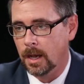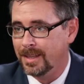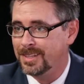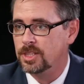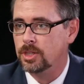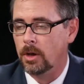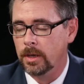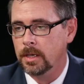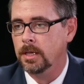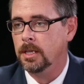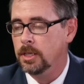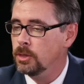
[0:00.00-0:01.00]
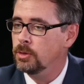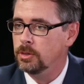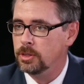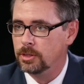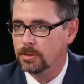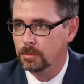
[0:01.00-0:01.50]
installing a
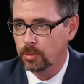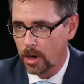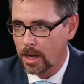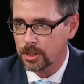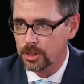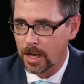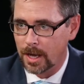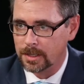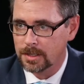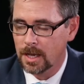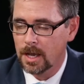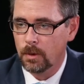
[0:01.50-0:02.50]
huge project,